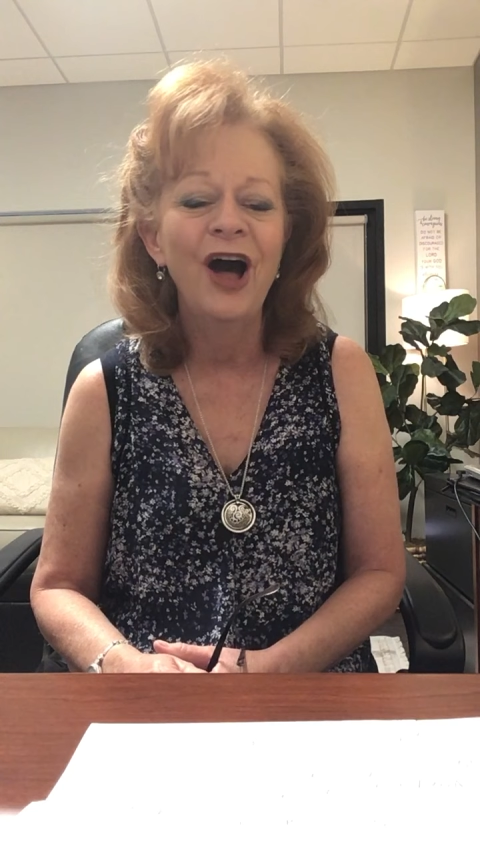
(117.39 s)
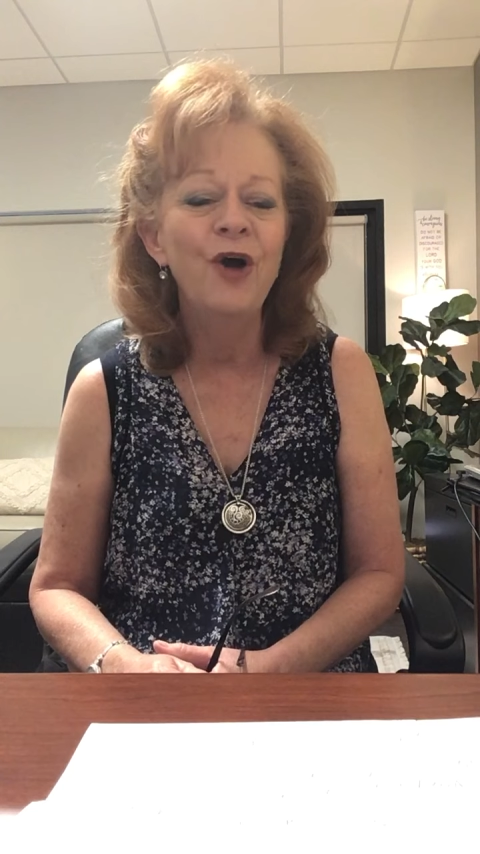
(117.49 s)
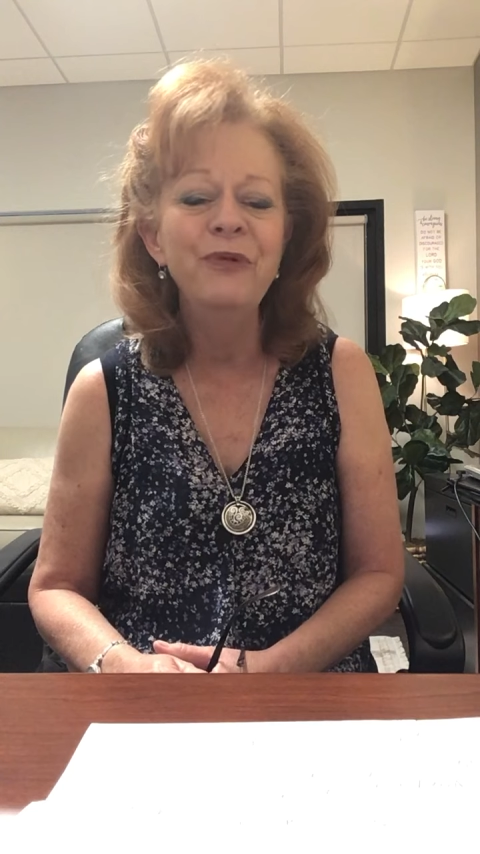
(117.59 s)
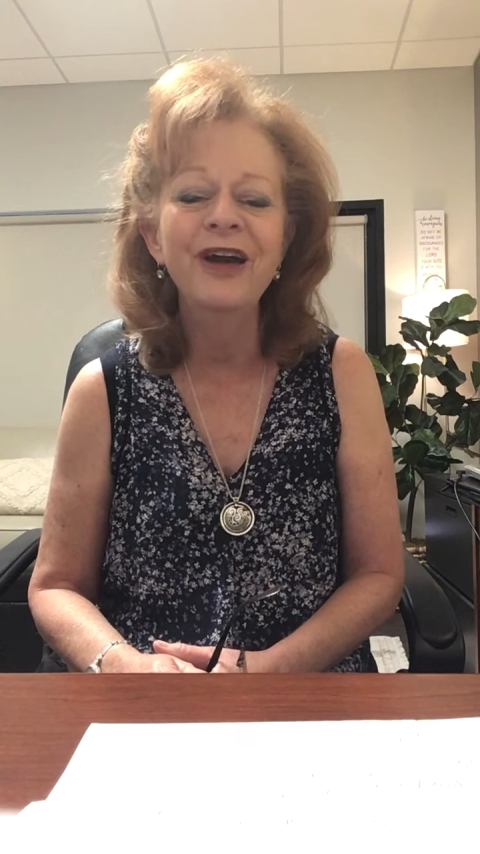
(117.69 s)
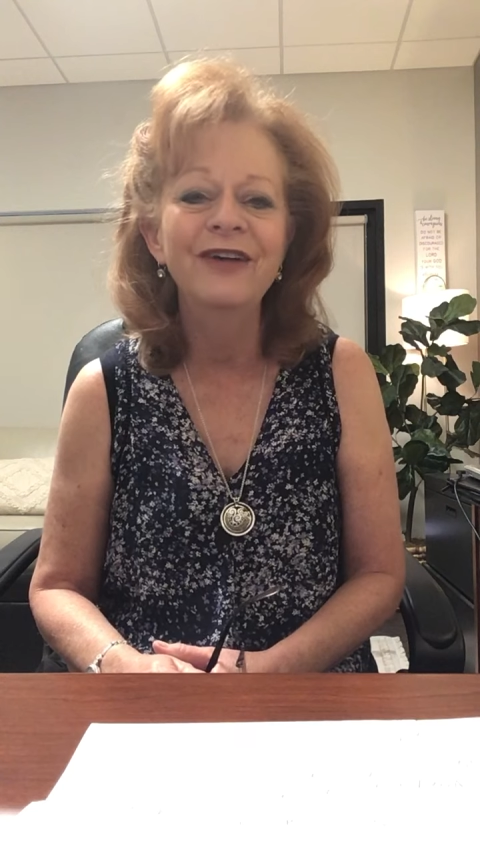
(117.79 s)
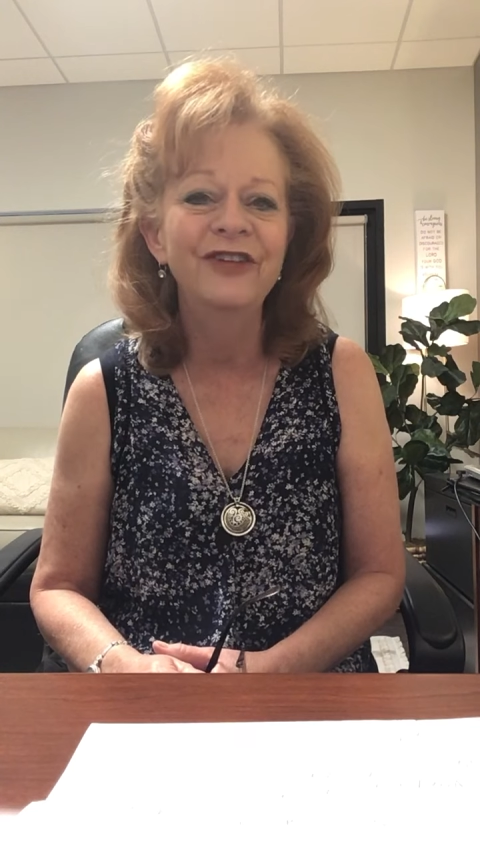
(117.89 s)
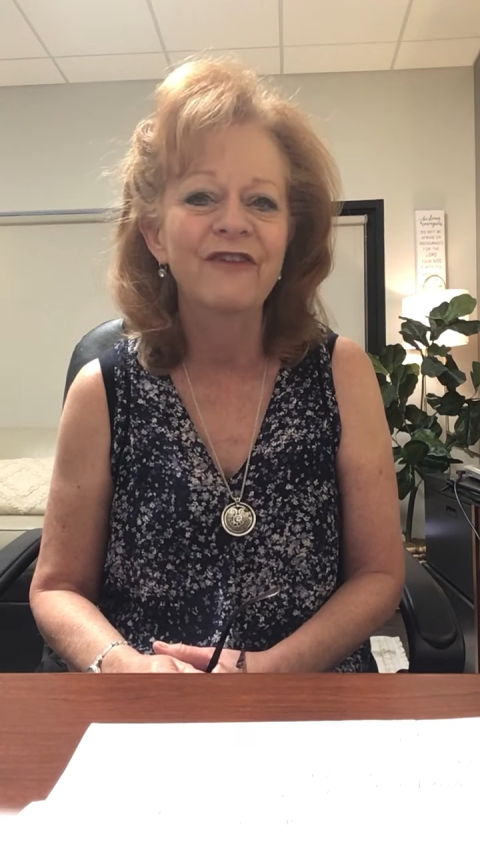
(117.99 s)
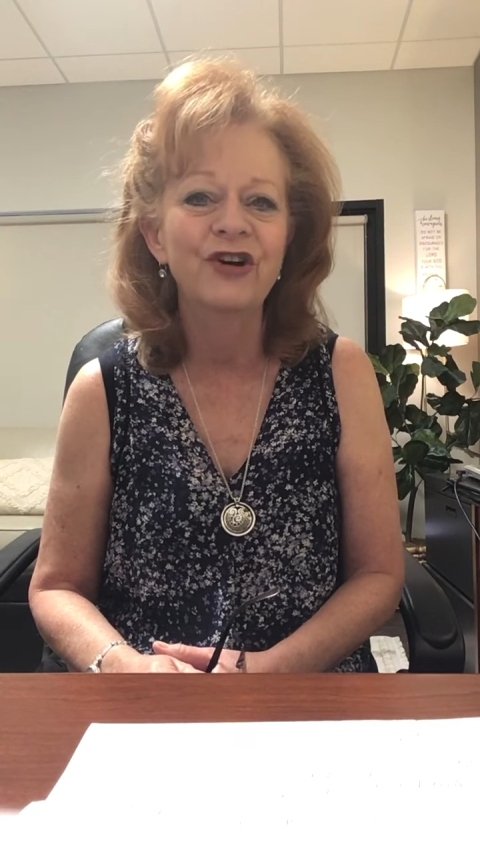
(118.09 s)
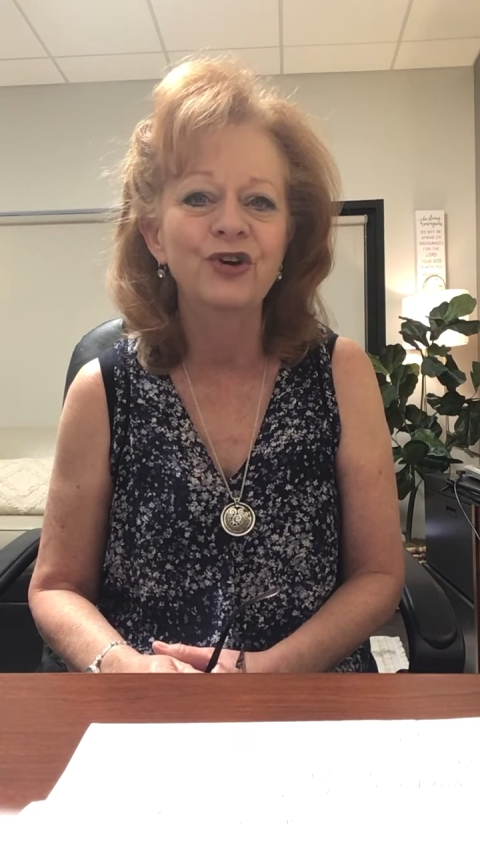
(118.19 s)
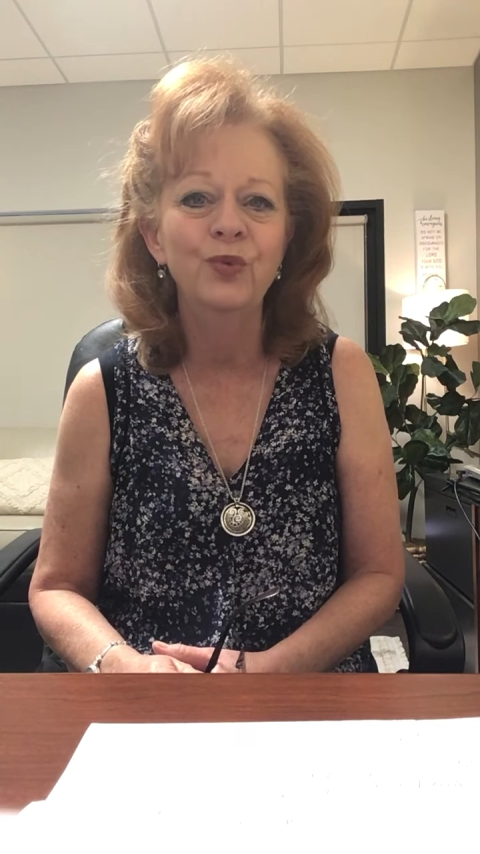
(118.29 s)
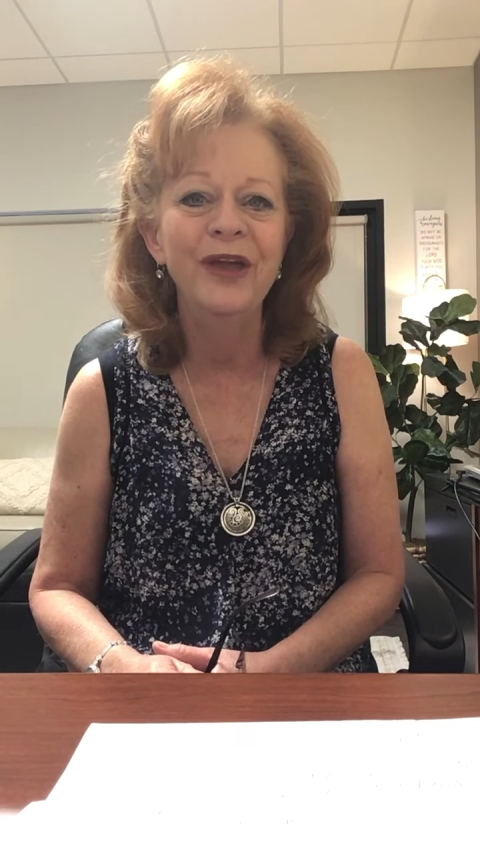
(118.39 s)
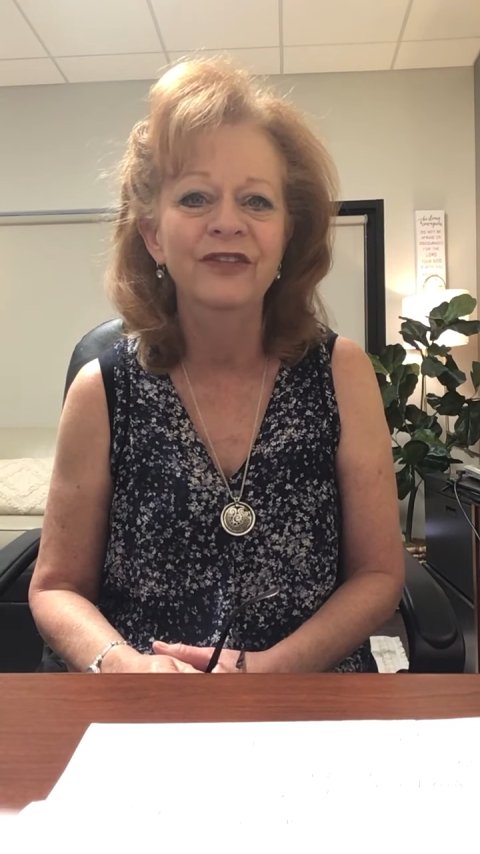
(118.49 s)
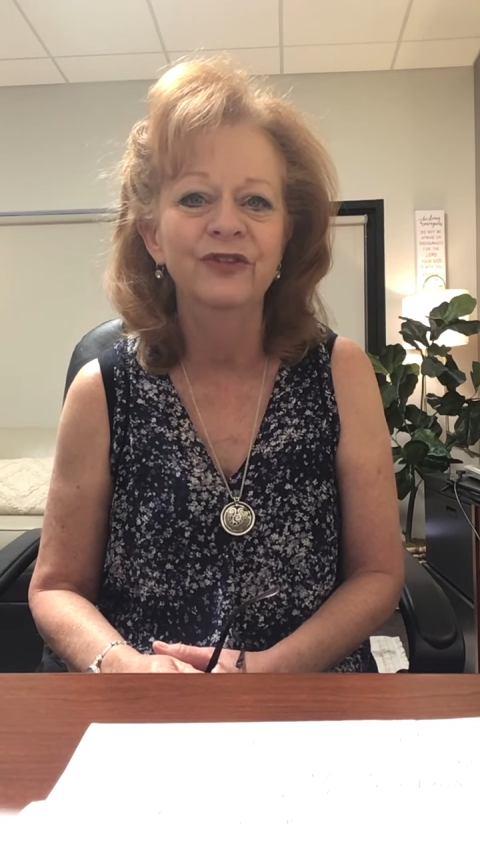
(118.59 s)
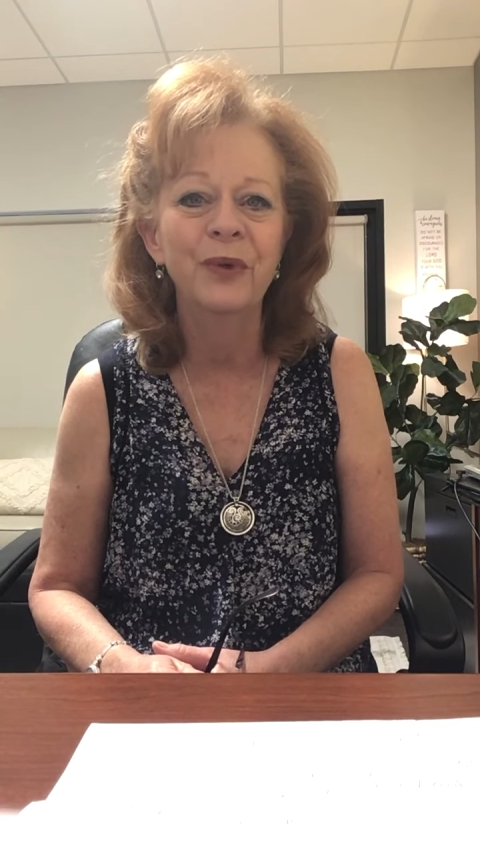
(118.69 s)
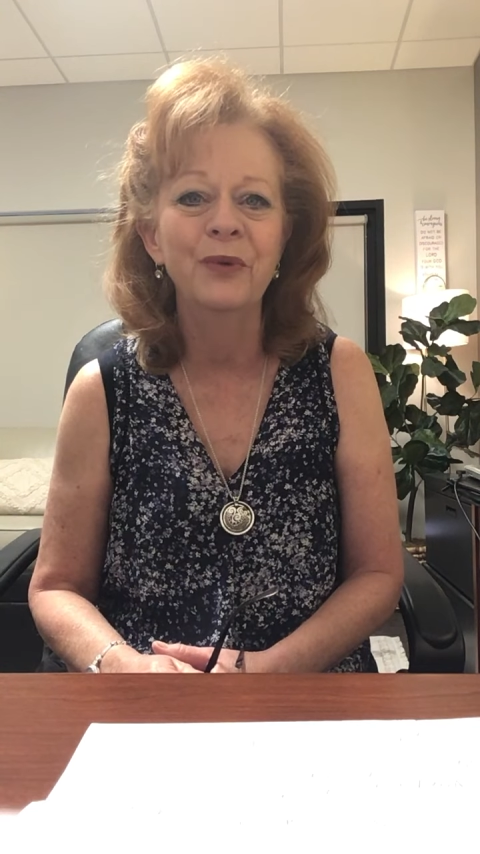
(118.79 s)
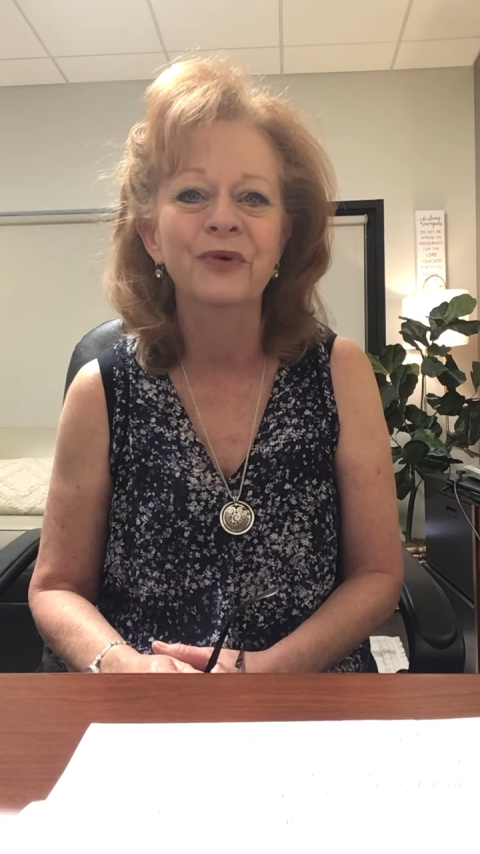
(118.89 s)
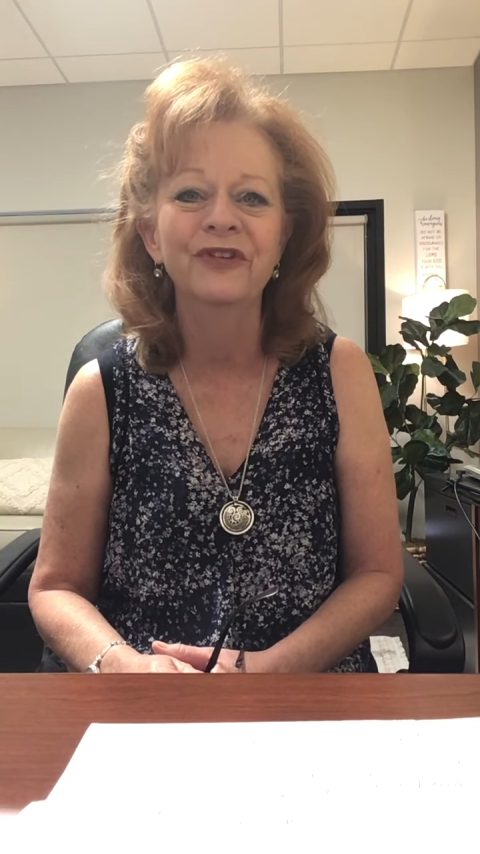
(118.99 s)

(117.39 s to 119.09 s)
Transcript: I hope you guys have a good week this week.